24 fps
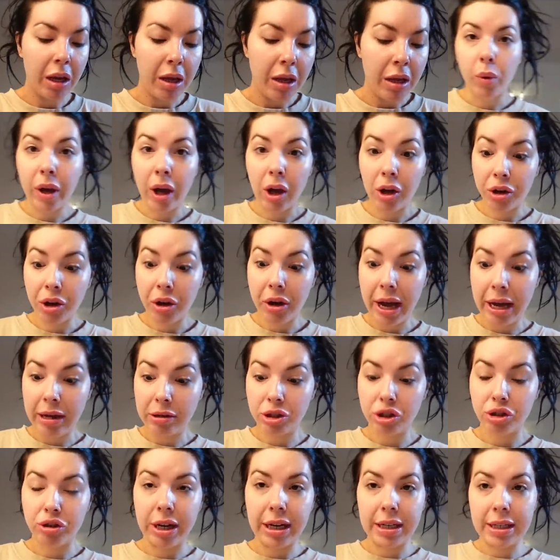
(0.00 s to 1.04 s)
We all know how
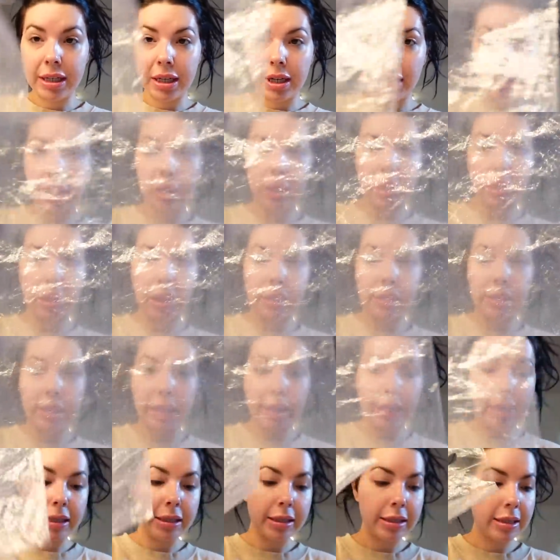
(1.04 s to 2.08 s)
strict London
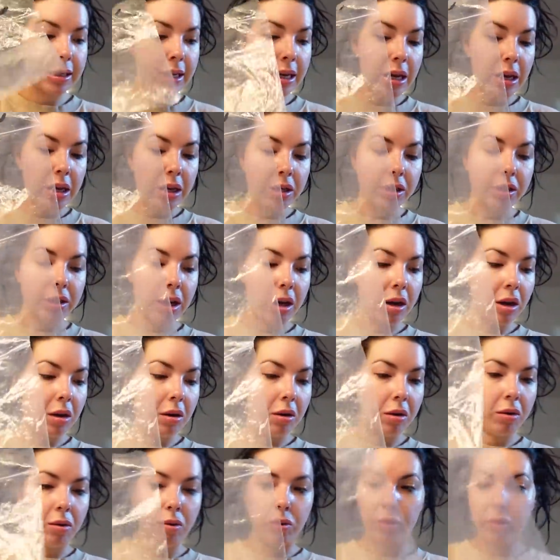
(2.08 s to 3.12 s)
is.
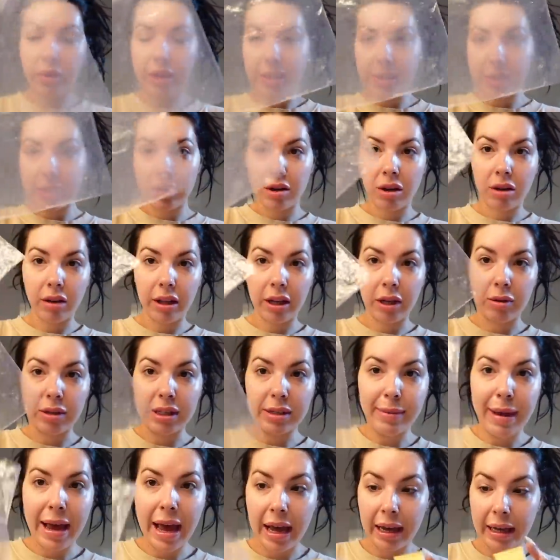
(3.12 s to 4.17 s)
So this is our
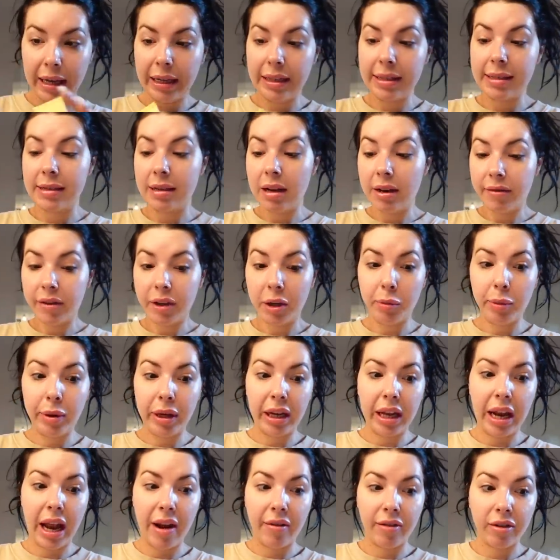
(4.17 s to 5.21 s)
liquids bag. It's not very
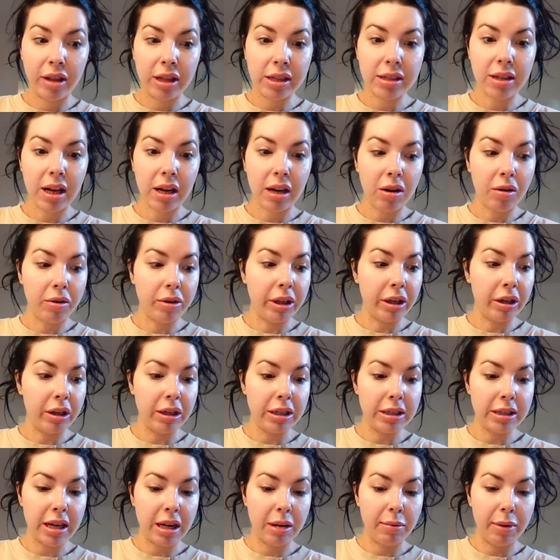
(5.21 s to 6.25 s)
big and everything's gotta go in there and
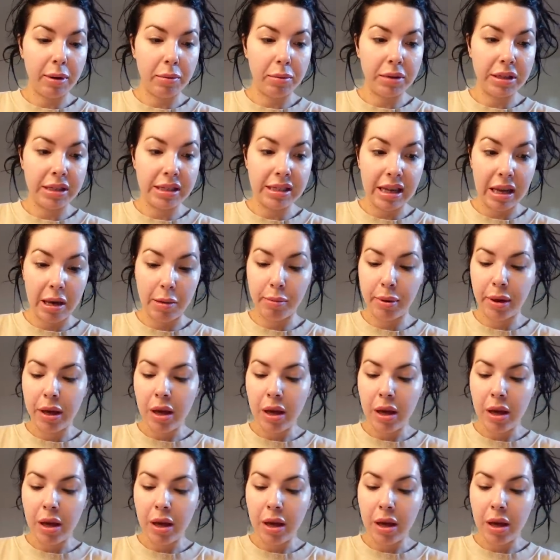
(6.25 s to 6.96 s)
it's gotta be able to zip.